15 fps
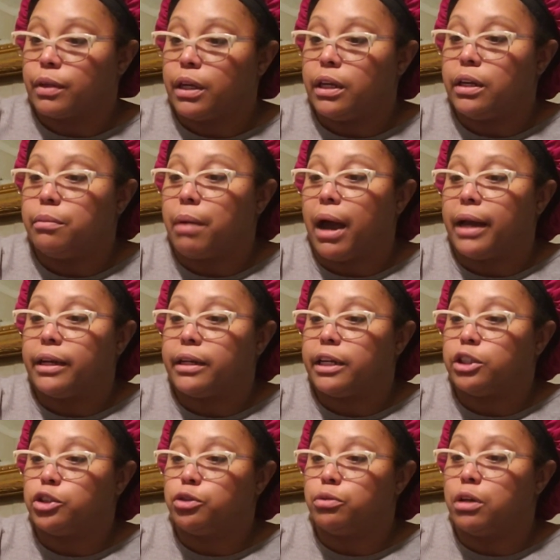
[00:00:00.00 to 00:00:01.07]
Anybody
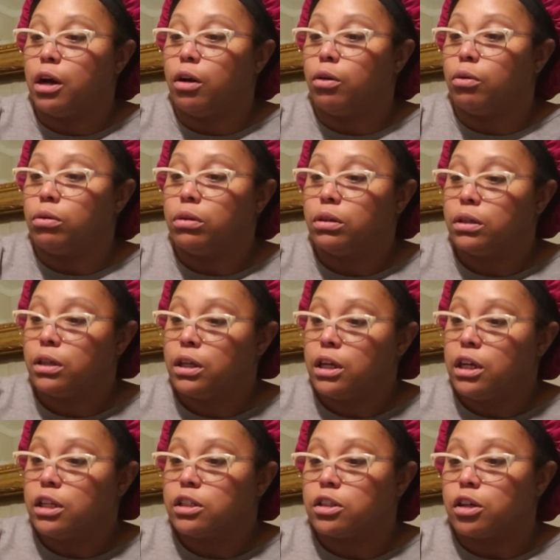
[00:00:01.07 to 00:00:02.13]
that you know
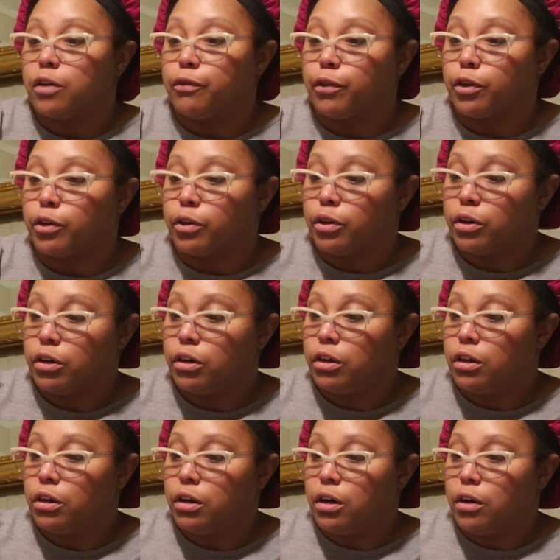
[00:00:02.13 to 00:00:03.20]
suffer
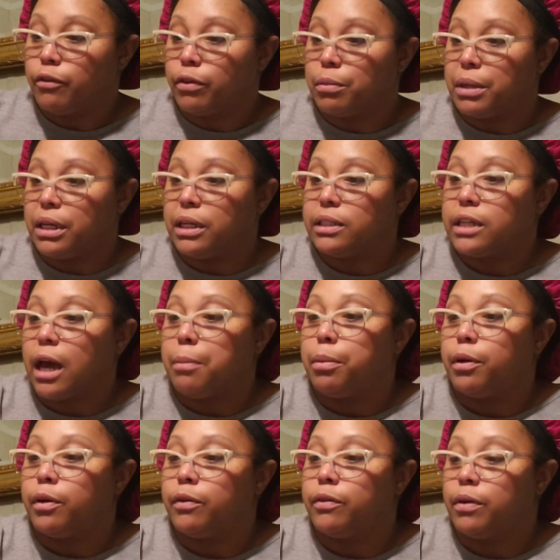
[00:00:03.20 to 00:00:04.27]
from any type
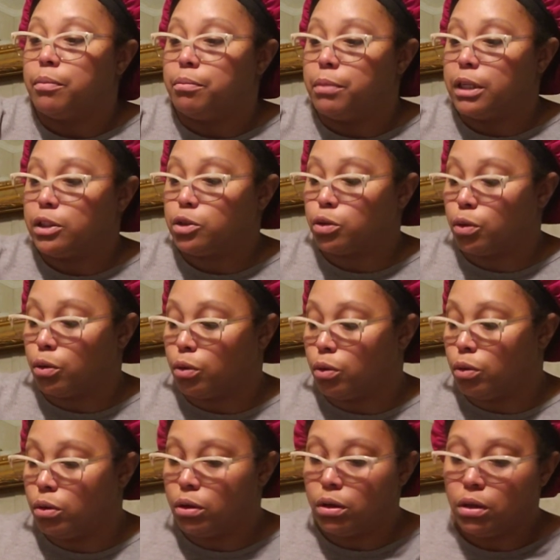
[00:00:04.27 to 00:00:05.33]
of
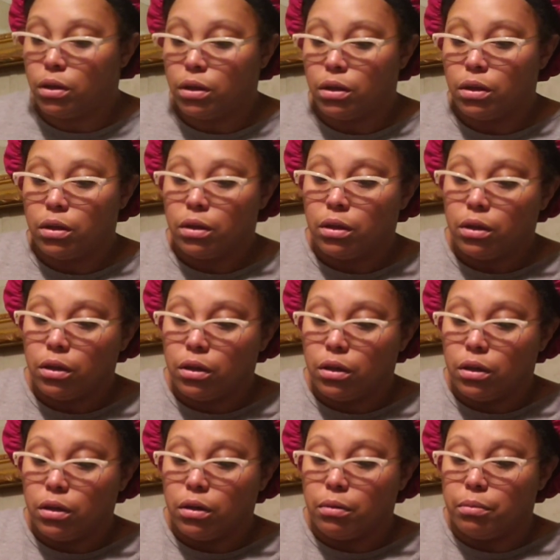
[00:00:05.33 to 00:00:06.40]
mental
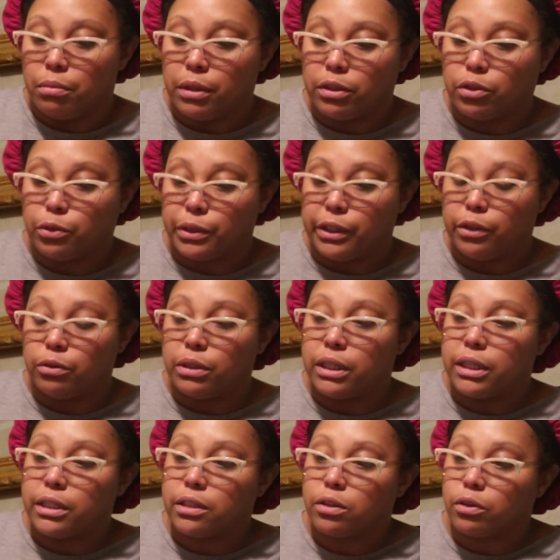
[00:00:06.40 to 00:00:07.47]

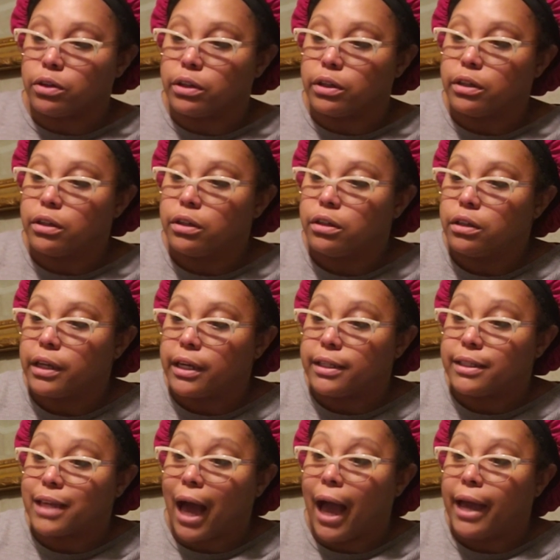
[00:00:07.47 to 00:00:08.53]
illness or
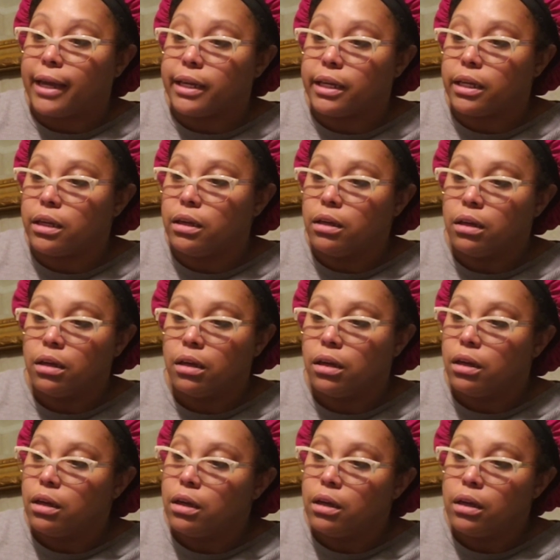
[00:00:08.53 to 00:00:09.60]
anxiety,
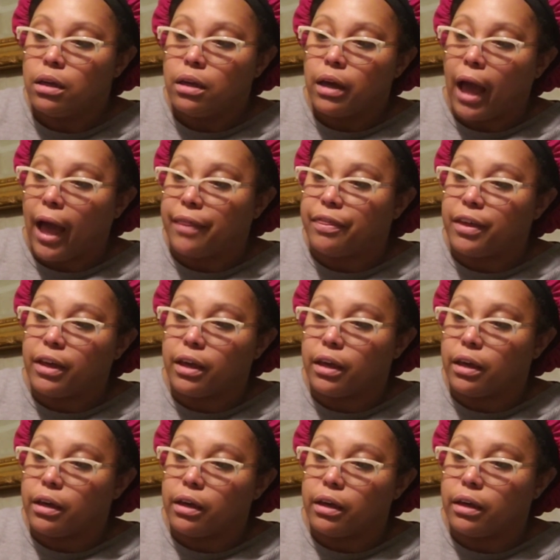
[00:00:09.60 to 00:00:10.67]
I think
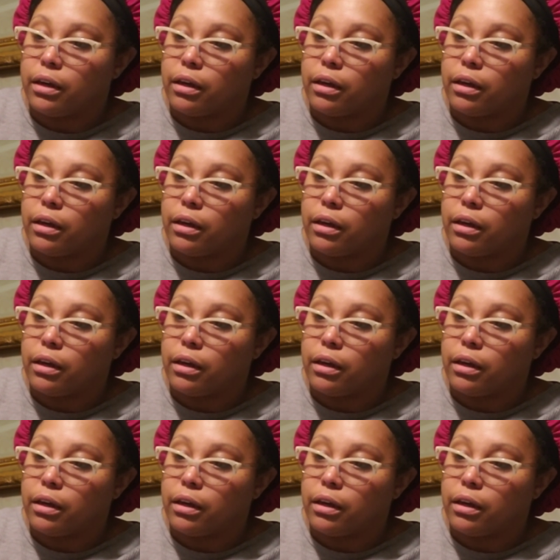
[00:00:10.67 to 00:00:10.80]
it